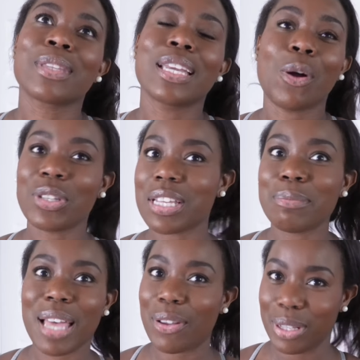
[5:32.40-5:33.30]
it always
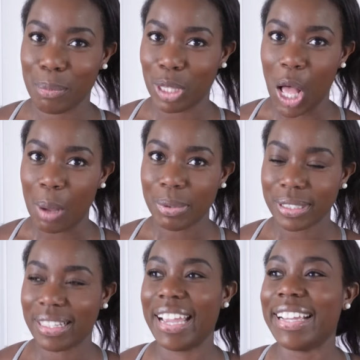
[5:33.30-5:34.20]
comes out in a blob.
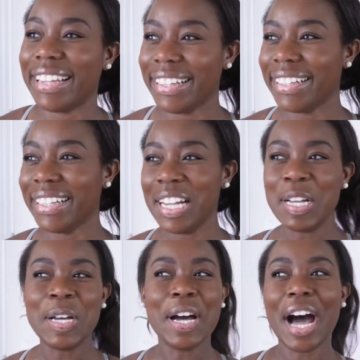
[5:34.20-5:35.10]
Like,
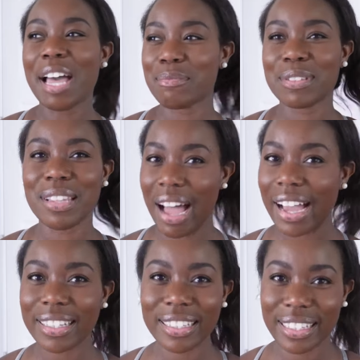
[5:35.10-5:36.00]
I'm
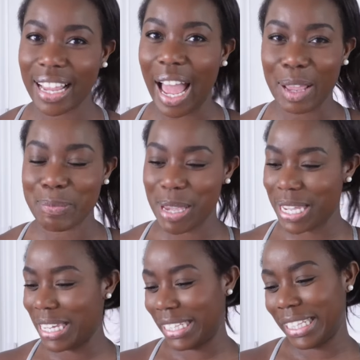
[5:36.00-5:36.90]
not good at
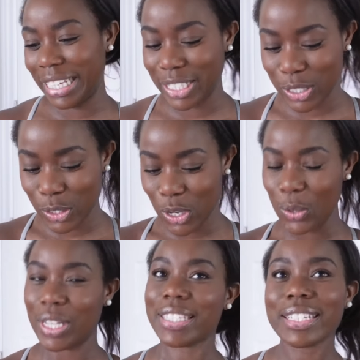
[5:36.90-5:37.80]
baking things. So
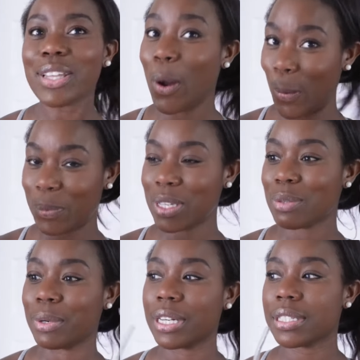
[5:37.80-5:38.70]
let's just hope this
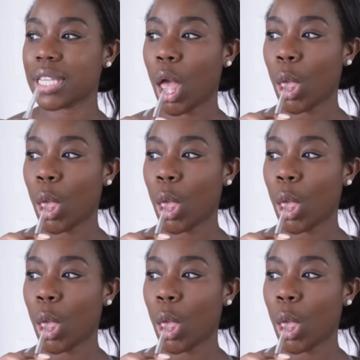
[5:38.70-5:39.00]
works.